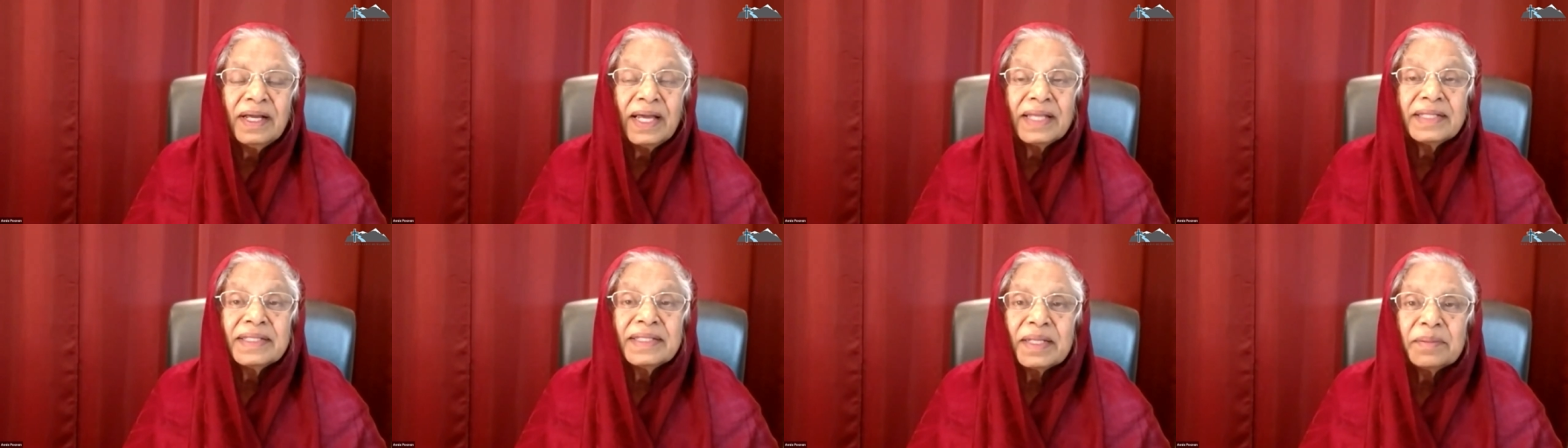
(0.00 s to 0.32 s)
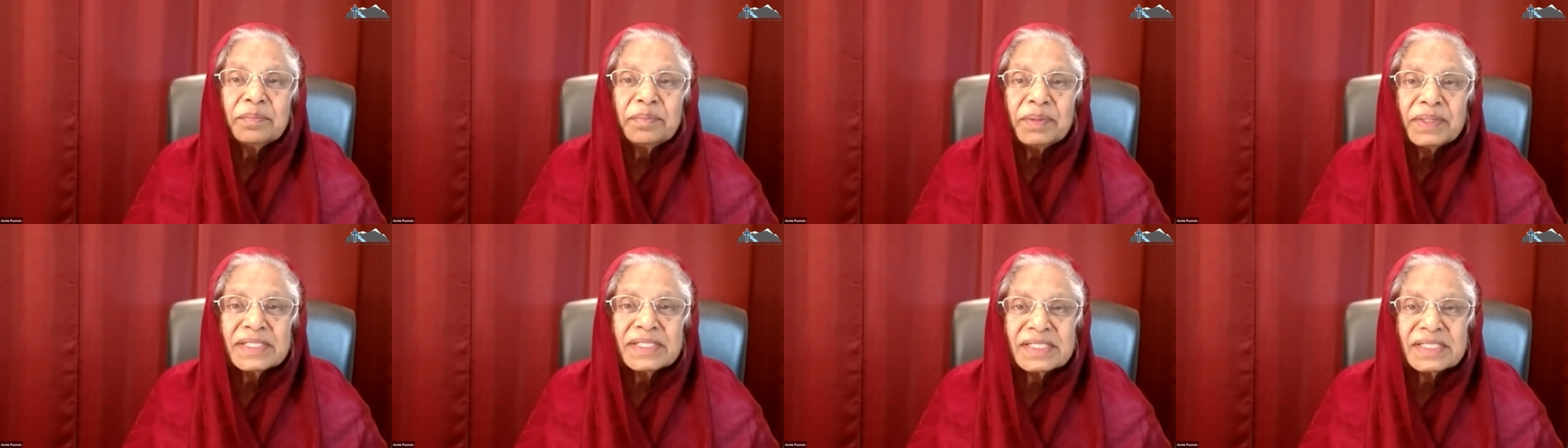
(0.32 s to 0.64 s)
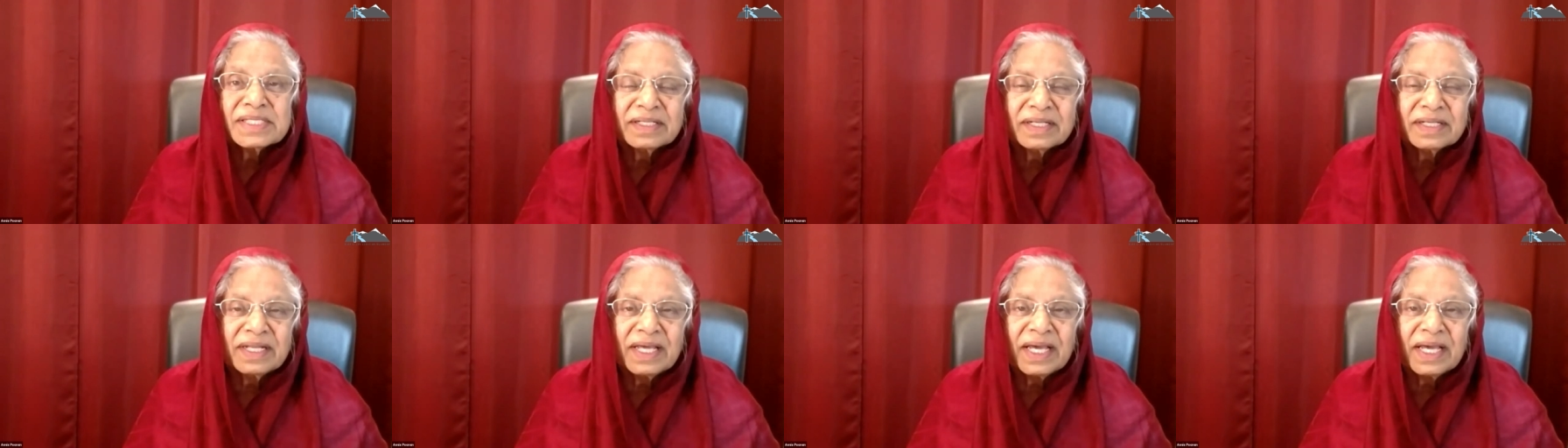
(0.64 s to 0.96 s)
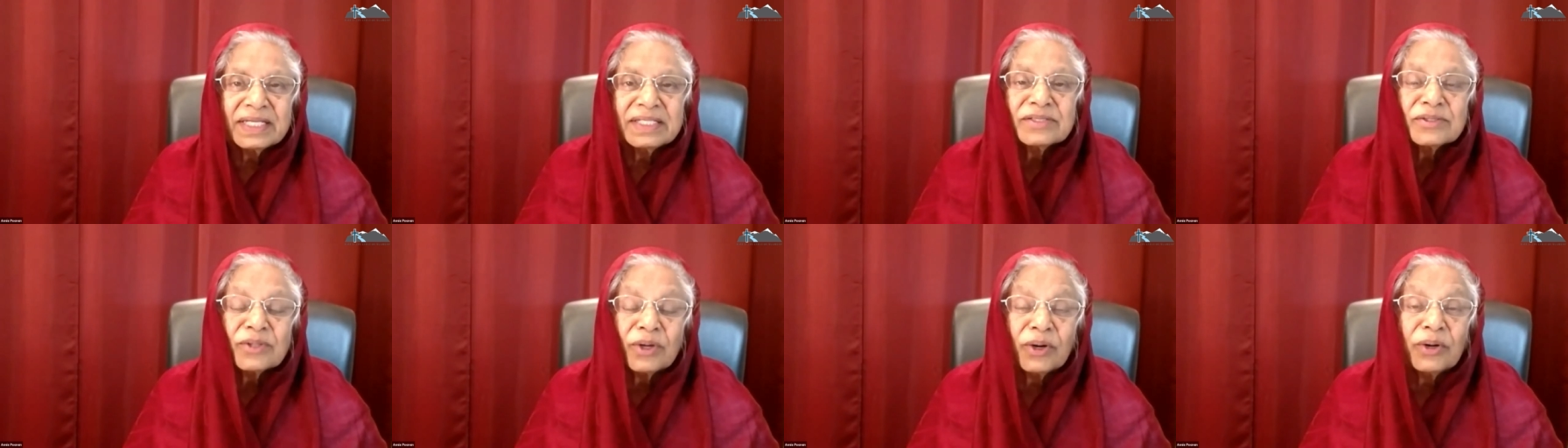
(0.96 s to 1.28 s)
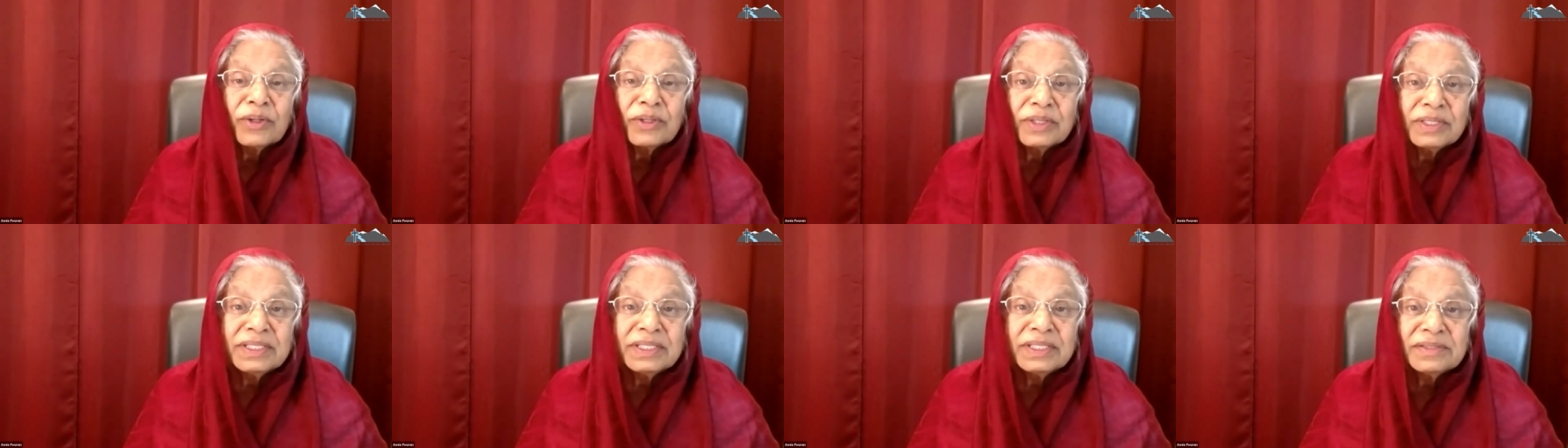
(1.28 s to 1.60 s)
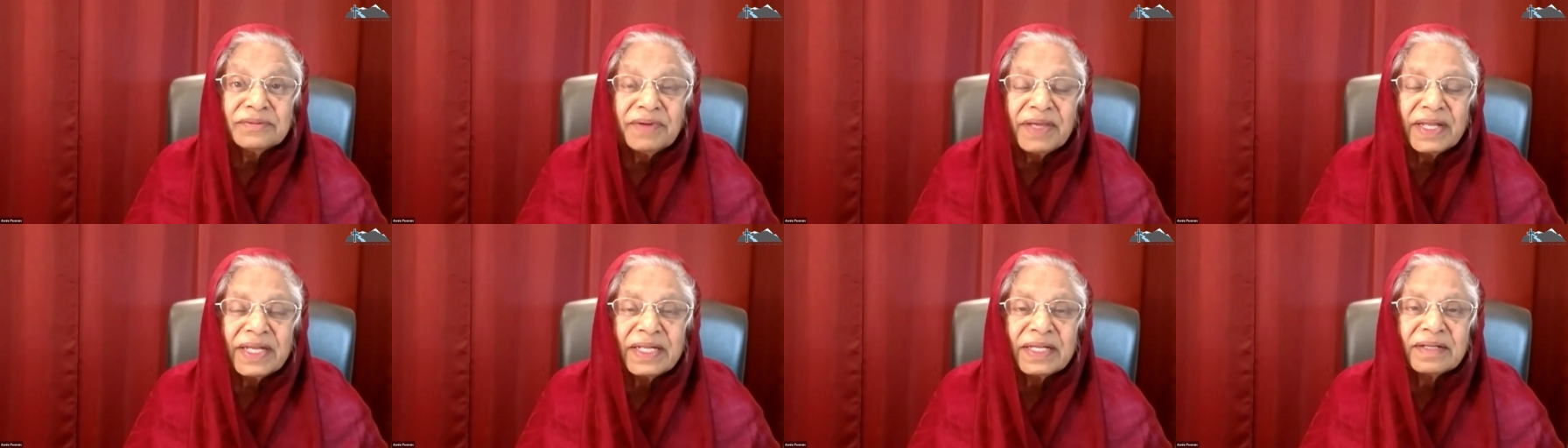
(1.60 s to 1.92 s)
and that person dies or
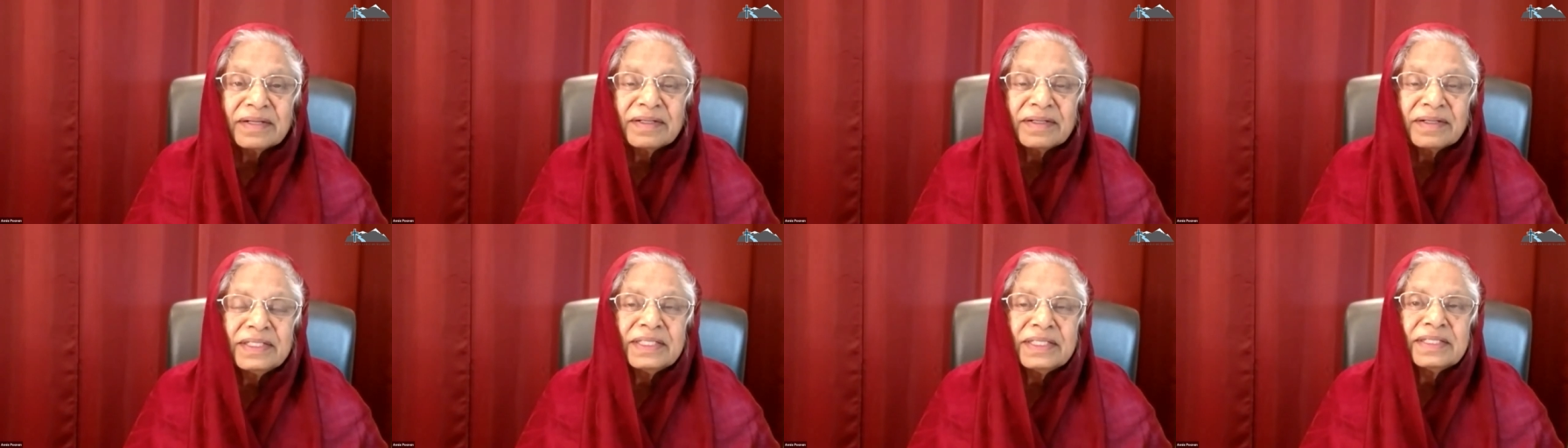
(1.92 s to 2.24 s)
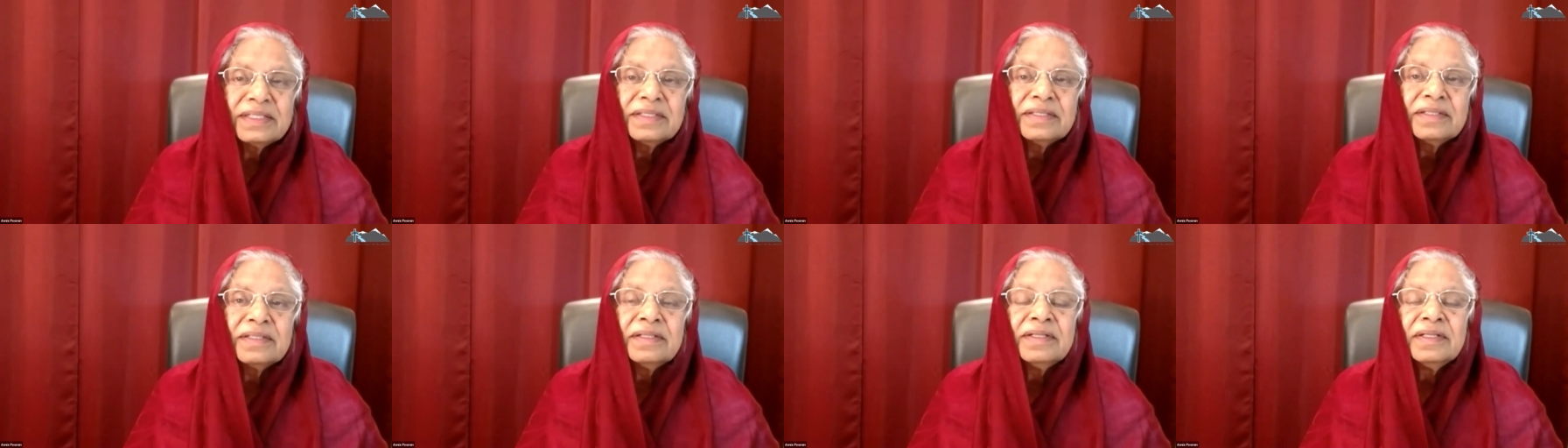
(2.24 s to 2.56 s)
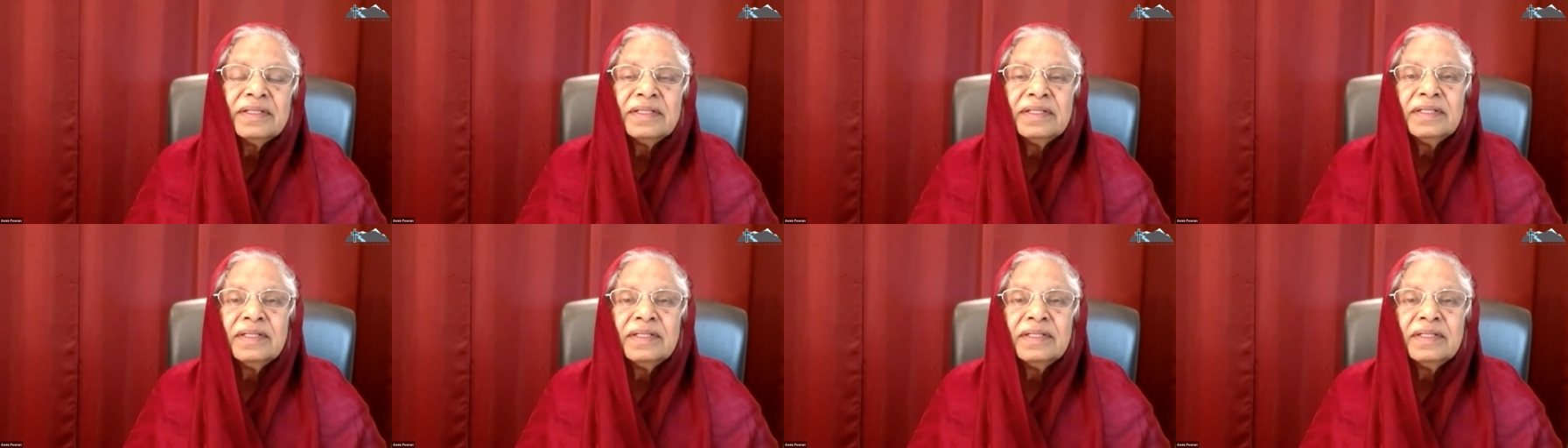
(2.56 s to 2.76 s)
is very critical.